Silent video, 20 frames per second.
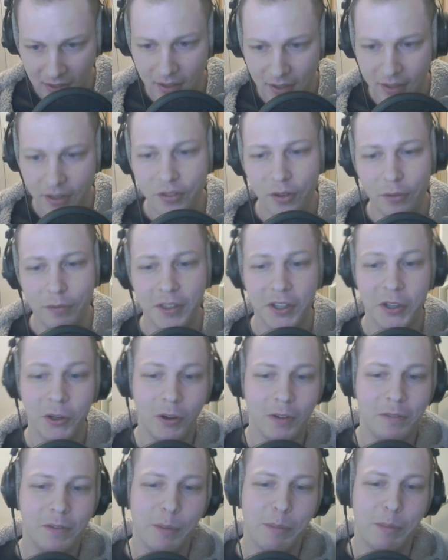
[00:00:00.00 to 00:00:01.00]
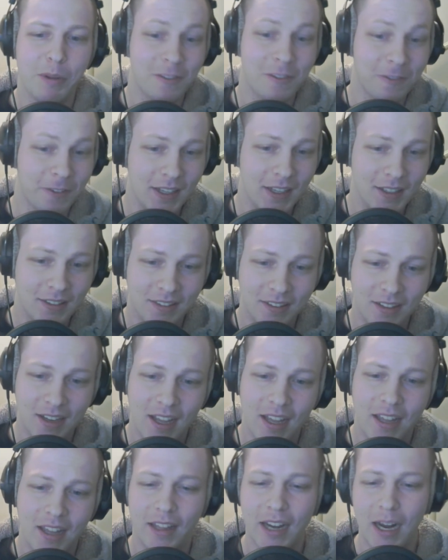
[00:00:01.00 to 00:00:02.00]
So if the coin flip is fixed,
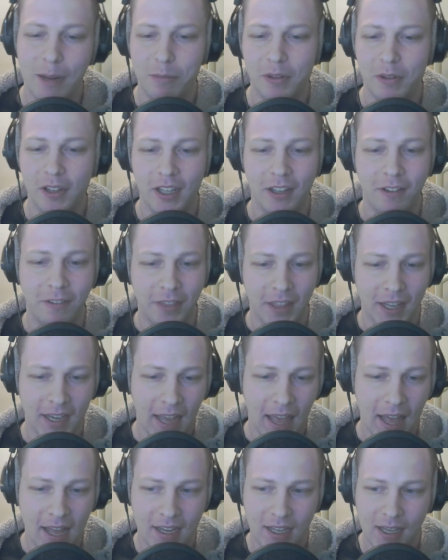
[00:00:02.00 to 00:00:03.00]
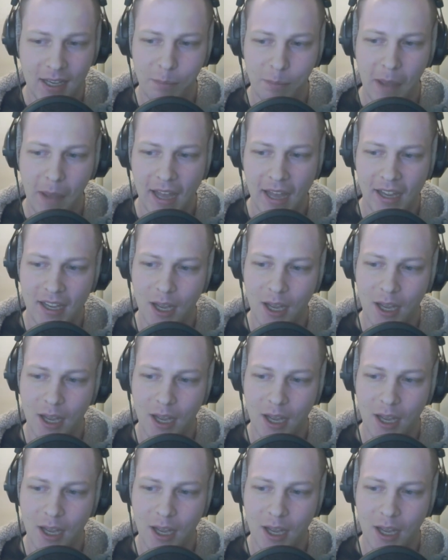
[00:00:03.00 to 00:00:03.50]
then I believe that adding back